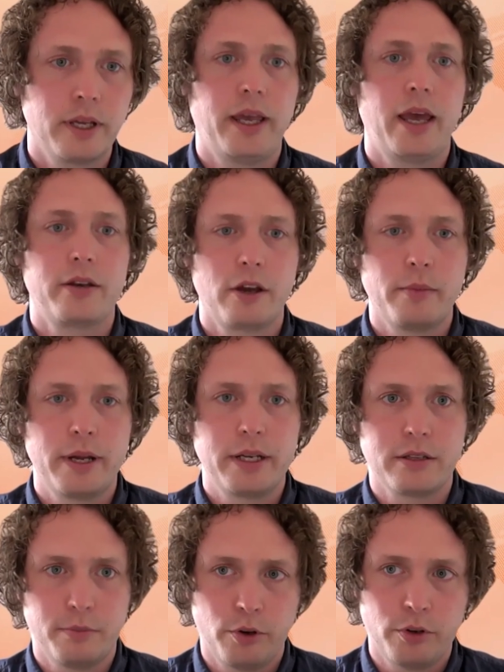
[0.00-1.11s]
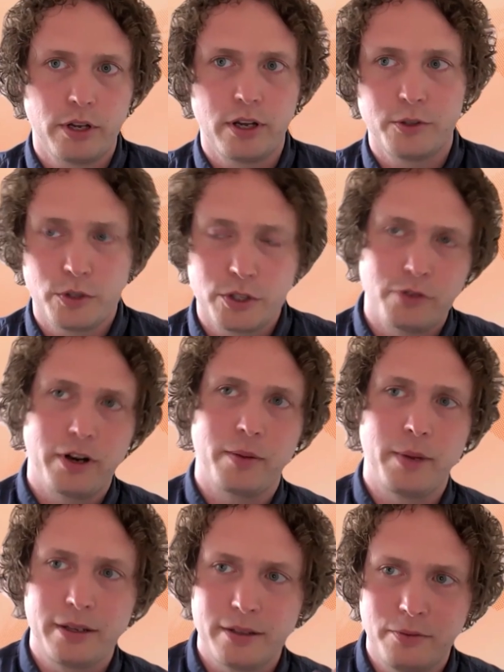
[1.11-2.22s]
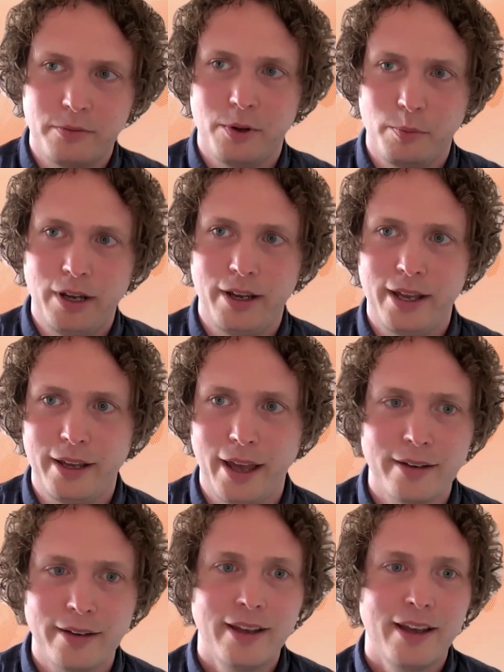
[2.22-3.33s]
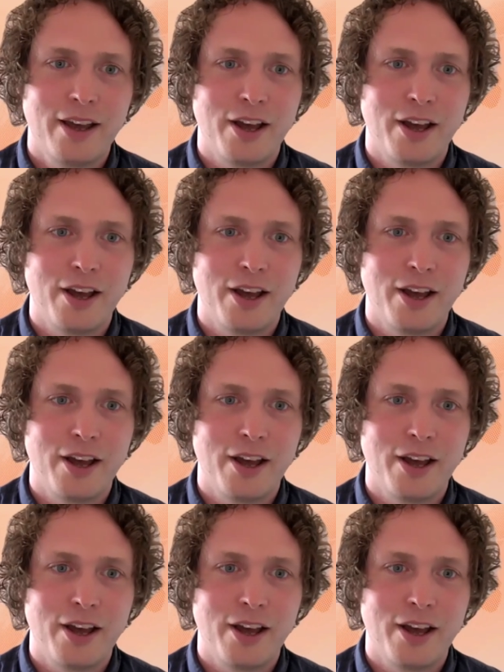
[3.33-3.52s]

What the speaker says: Again, going back to the podcast, which I recommend, I'll plug it again